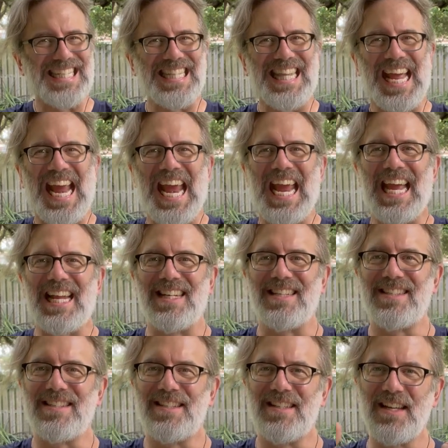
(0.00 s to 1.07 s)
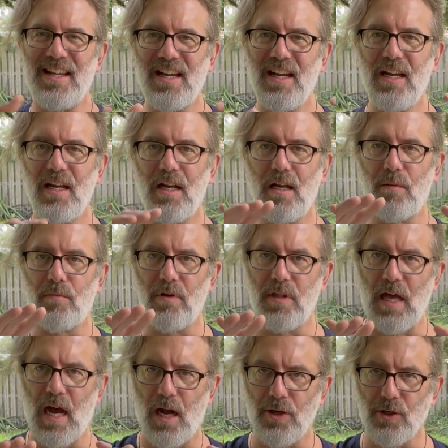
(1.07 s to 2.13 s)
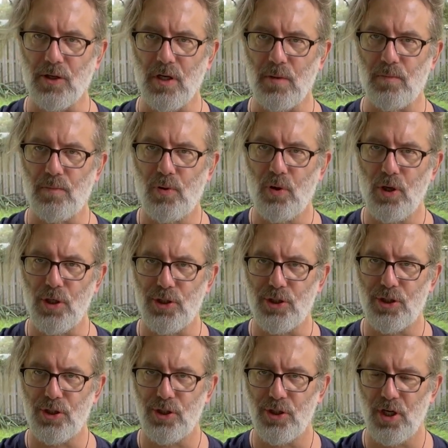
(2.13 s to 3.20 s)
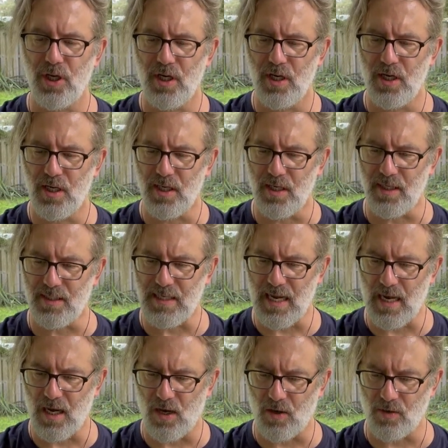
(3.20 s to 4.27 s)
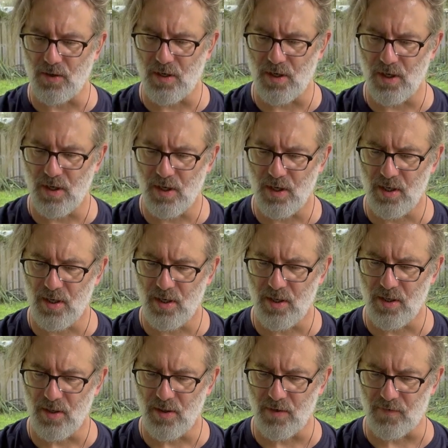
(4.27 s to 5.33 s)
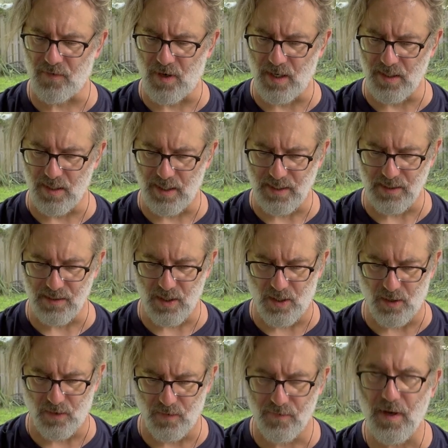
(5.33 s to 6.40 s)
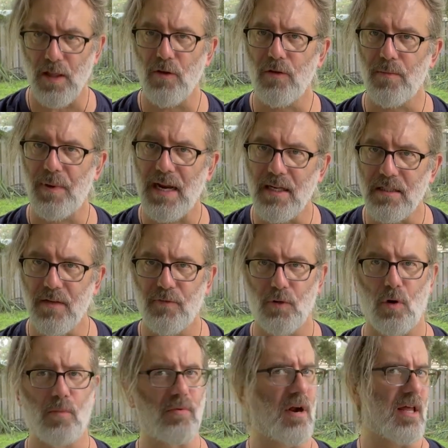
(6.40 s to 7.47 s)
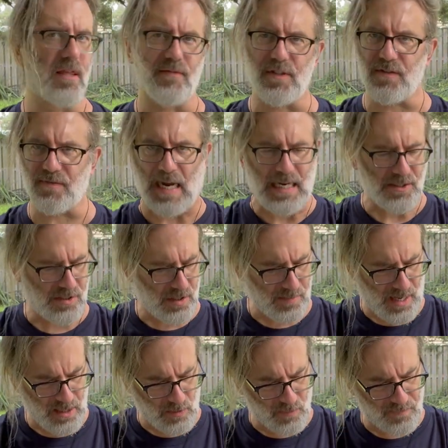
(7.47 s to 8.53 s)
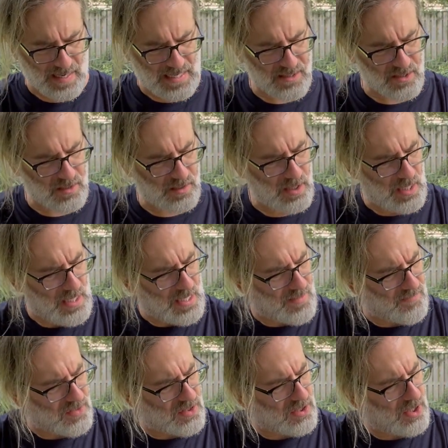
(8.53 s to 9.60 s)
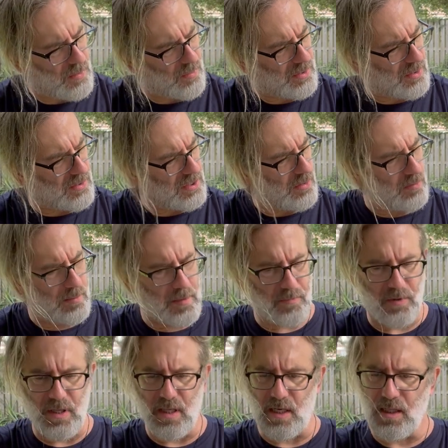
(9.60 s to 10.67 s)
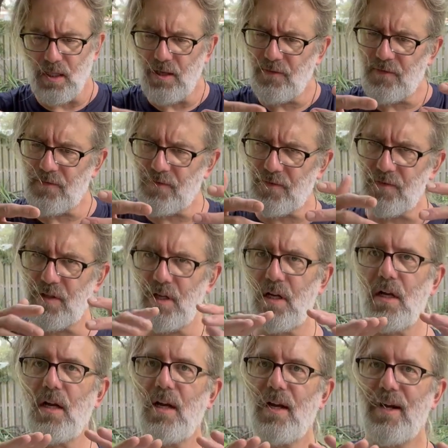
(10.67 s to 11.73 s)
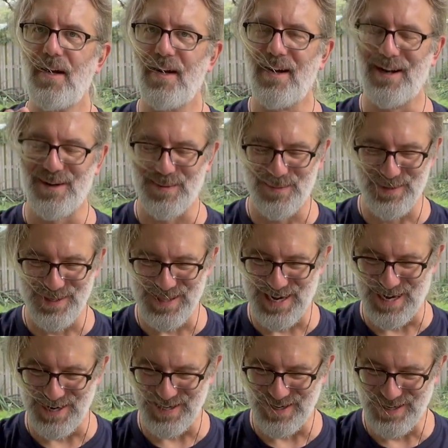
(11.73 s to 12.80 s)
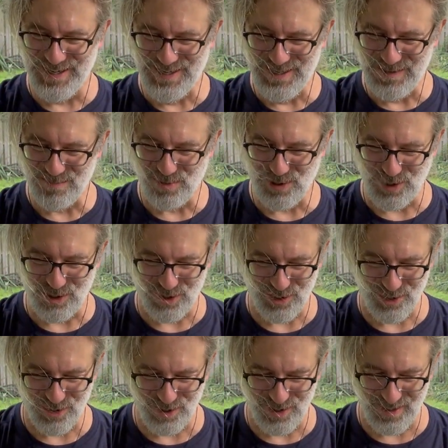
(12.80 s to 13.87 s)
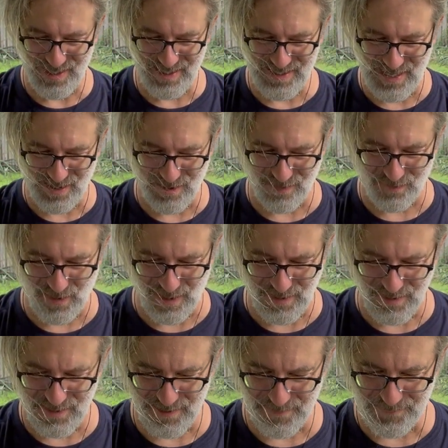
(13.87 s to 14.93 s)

in the hands. And breathe out, you're going to push it down the front like so. Follow the pace of your own breath. If it's faster than mine, go faster. If it's slower, go slower. But breathe in and lift. Breathe out, push it down the front.